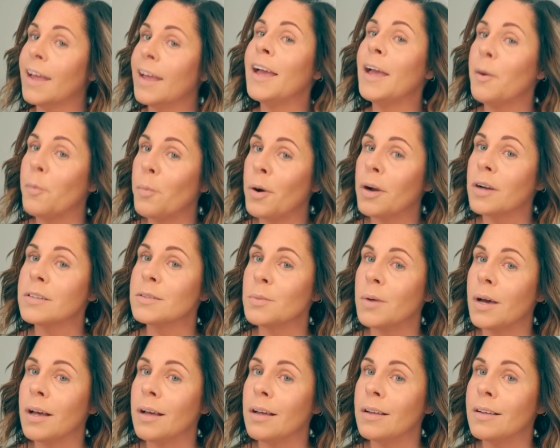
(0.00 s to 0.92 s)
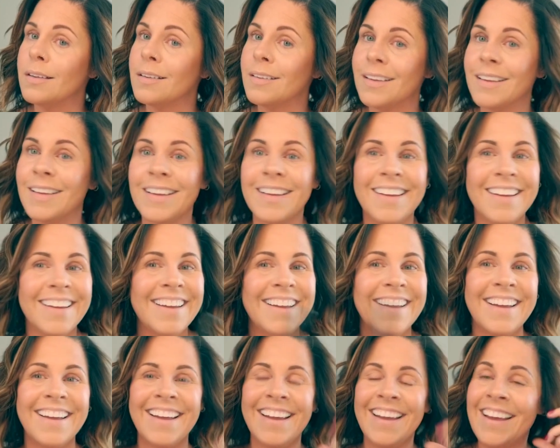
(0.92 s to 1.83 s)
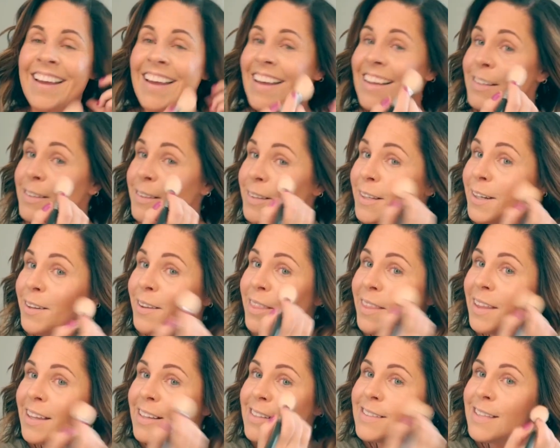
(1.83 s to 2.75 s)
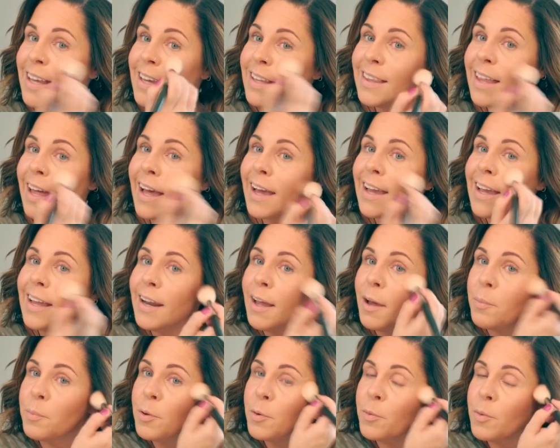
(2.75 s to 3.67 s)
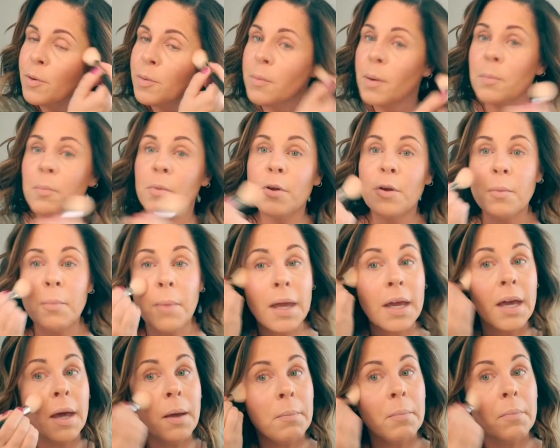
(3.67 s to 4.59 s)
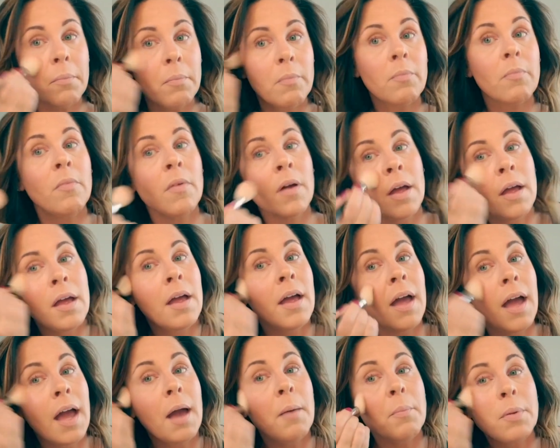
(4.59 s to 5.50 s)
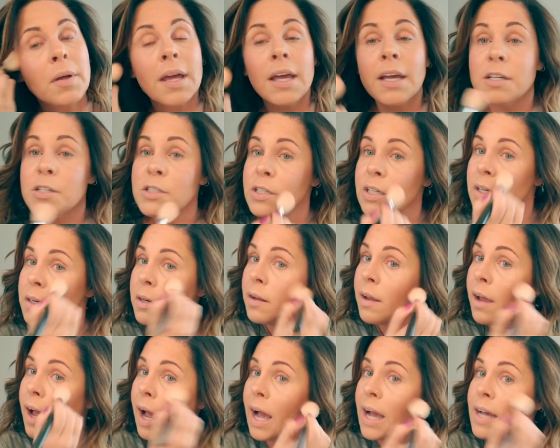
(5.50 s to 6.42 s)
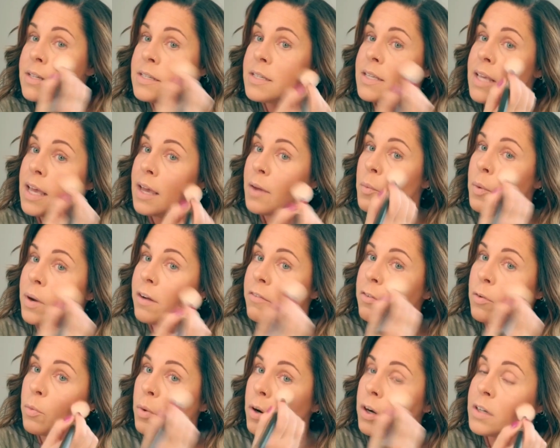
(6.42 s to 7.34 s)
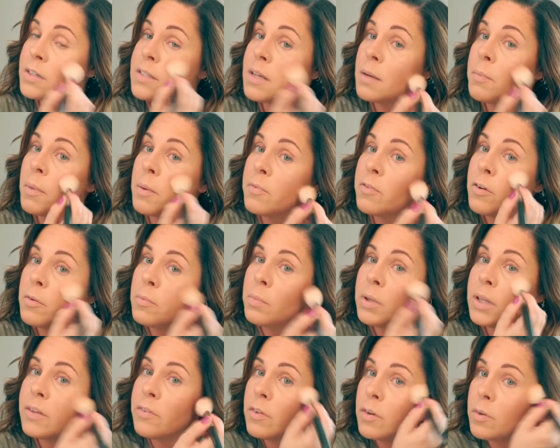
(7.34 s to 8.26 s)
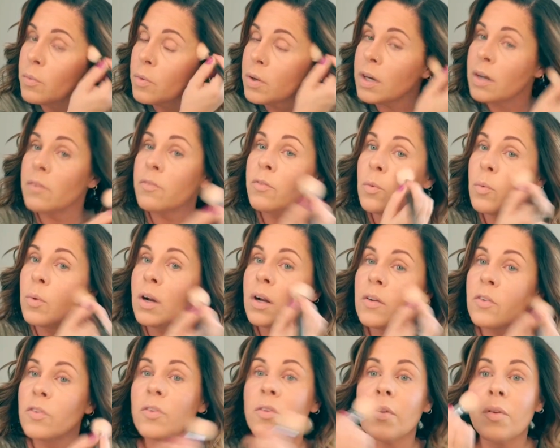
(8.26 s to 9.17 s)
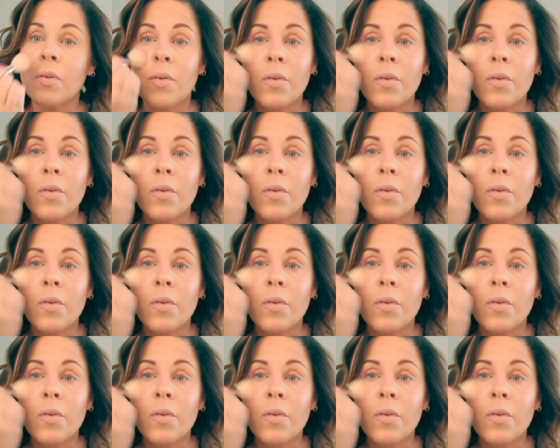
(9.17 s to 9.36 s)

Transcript: It works well. Little things like that can help you remember your makeup application. I say whatever works. I'm a firm believer in whatever works.